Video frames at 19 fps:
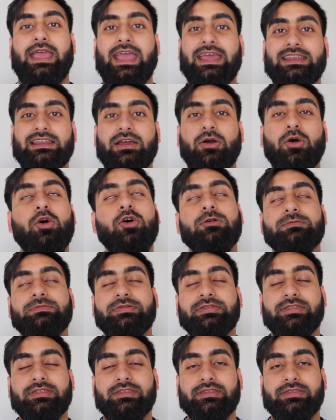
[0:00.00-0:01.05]
and I
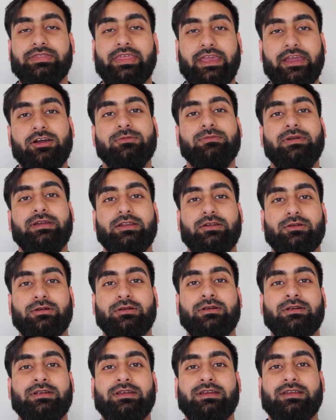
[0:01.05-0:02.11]
hope they are better